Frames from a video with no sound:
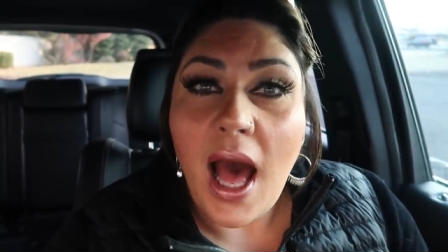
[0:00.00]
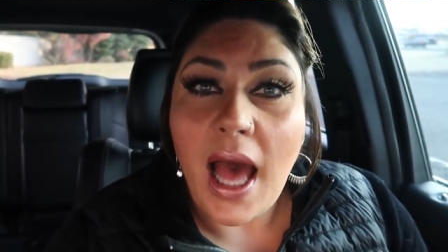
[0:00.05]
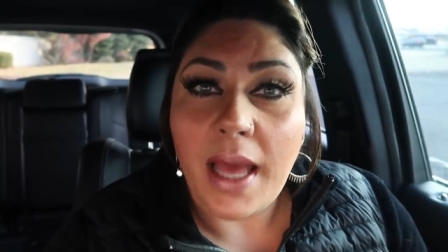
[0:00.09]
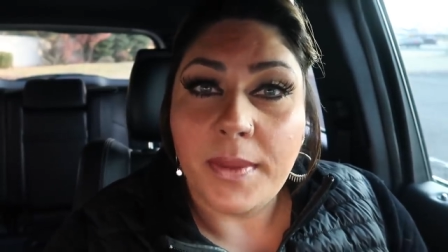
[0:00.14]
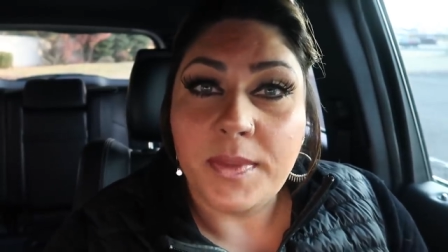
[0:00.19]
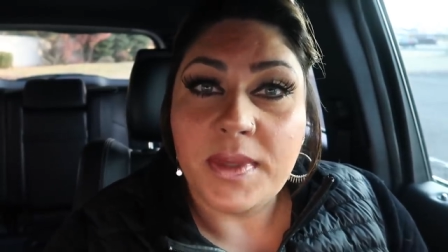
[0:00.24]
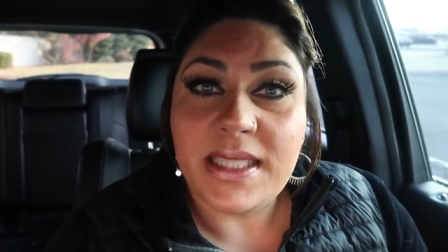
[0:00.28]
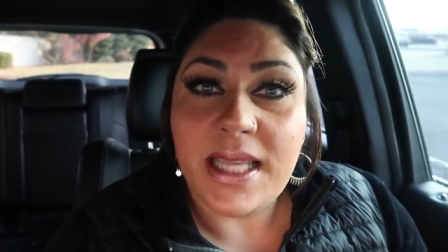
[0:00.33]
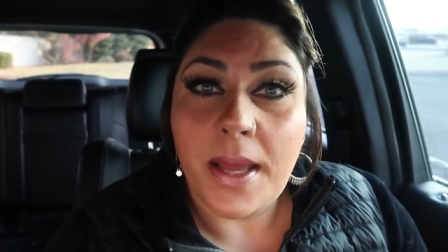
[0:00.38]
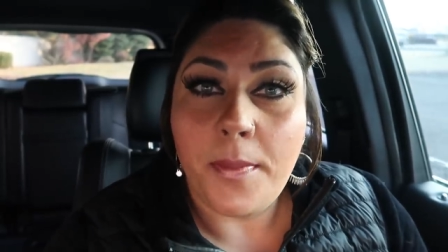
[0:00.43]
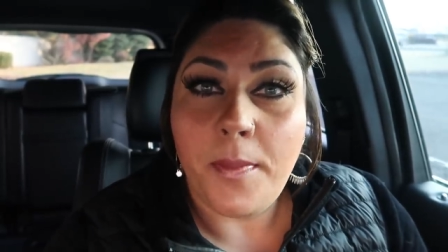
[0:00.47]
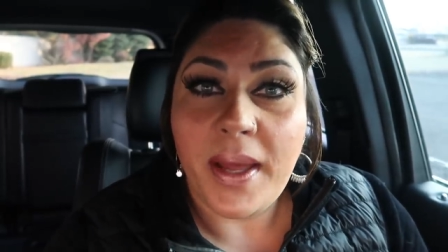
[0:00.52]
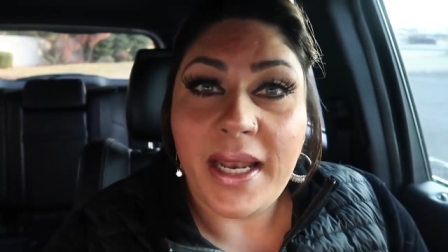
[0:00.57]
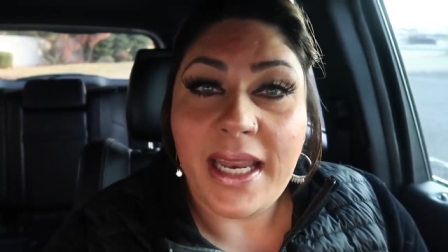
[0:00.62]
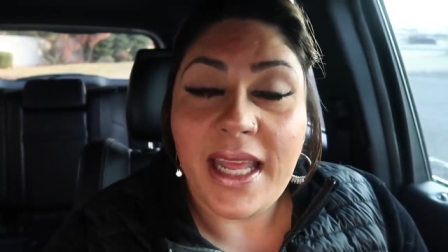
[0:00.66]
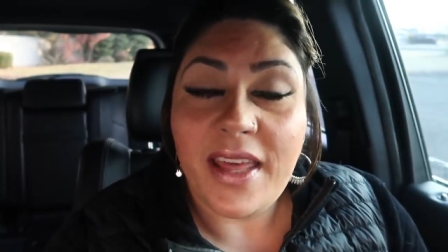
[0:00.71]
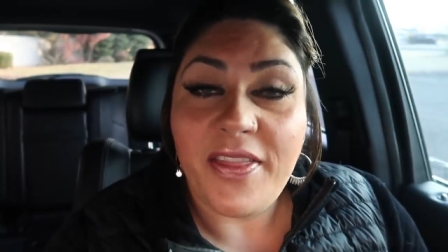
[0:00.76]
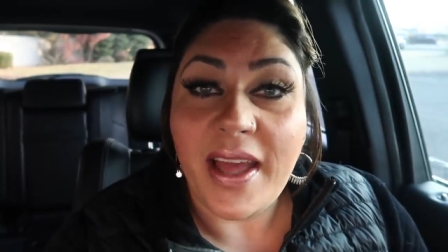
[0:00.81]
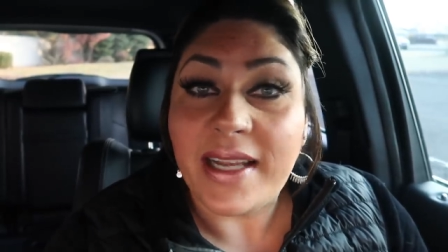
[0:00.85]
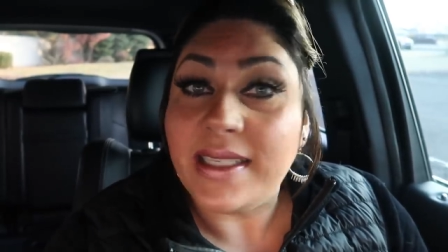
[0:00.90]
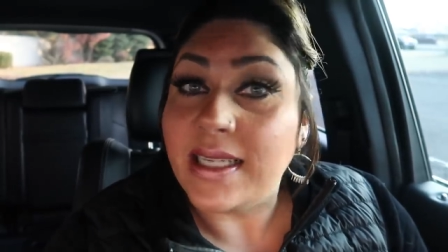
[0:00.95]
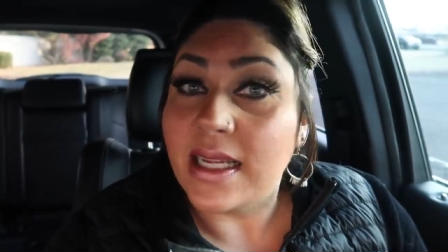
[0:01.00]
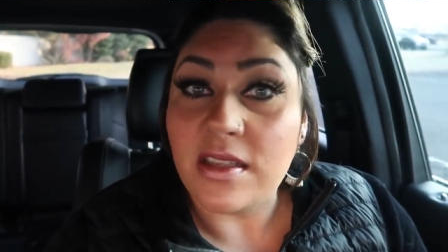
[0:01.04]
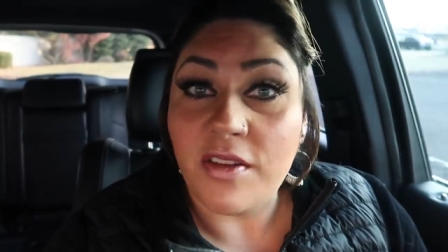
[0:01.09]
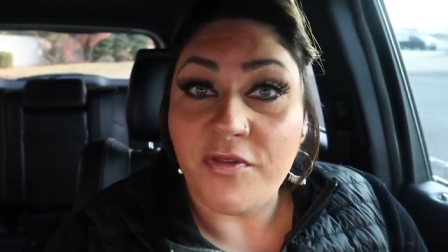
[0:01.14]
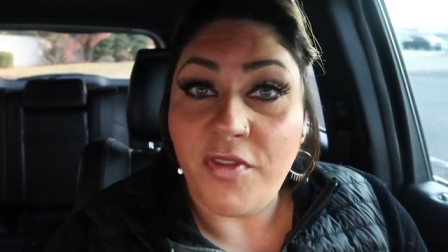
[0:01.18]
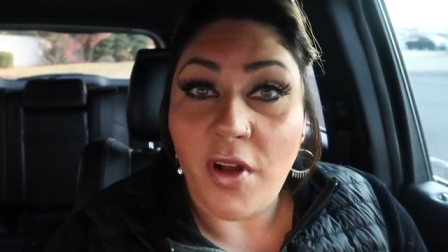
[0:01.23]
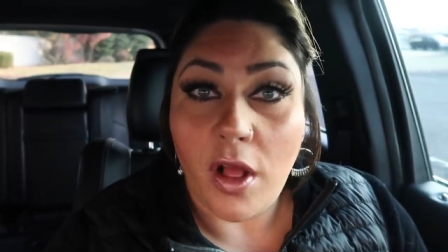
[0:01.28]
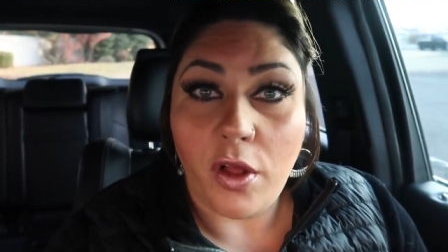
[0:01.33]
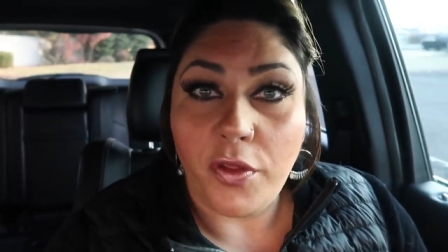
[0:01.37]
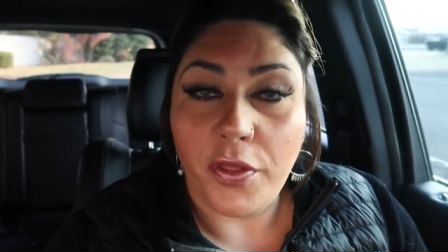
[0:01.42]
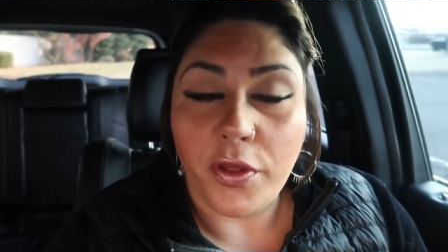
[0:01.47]
I'm somebody that
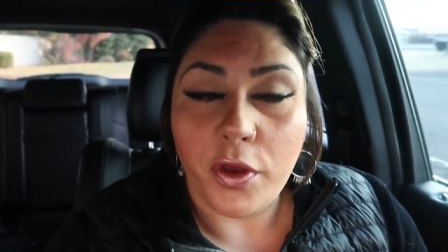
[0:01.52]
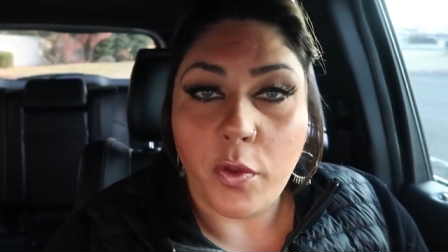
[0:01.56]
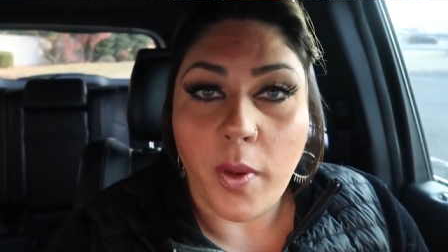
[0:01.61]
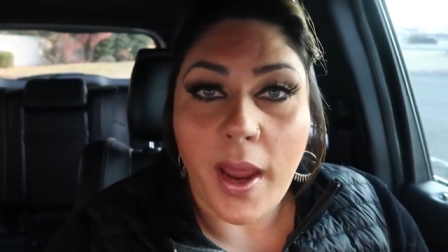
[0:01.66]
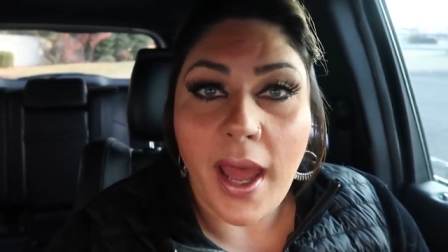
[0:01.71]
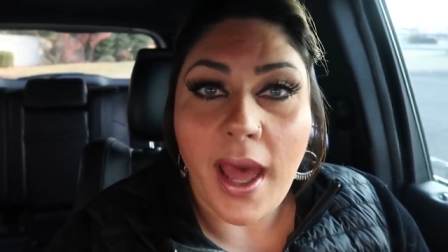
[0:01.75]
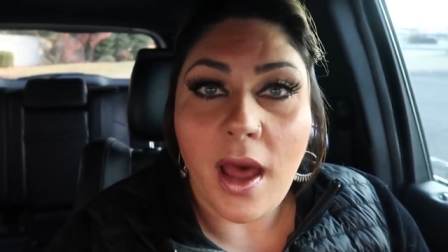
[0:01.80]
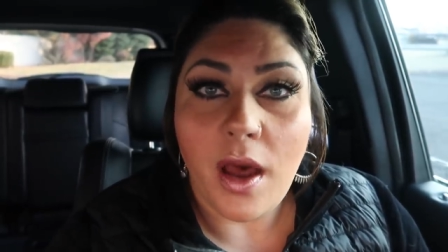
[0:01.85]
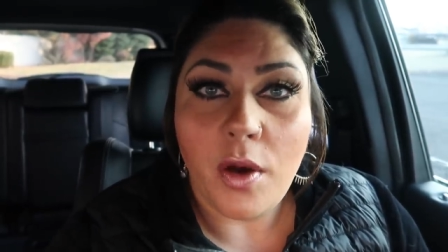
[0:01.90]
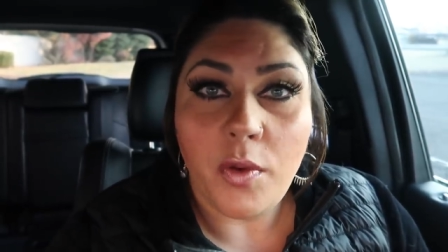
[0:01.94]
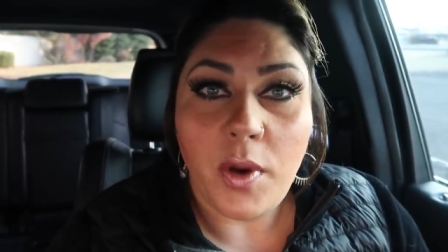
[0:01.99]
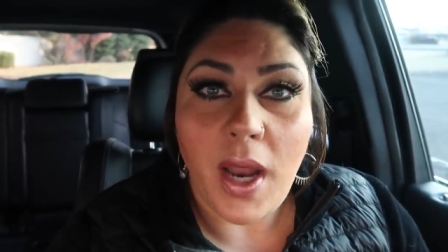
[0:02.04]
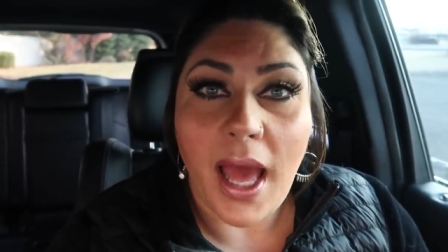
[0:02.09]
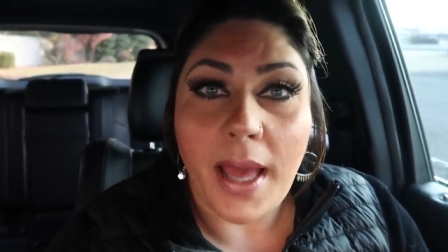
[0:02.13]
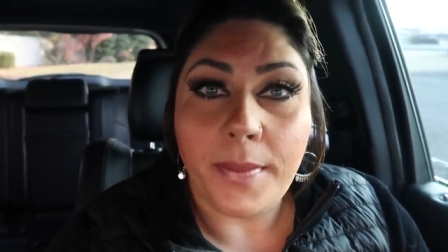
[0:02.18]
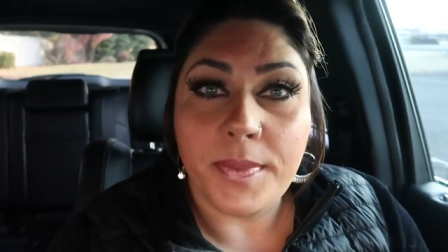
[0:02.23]
doesn't follow the crowd.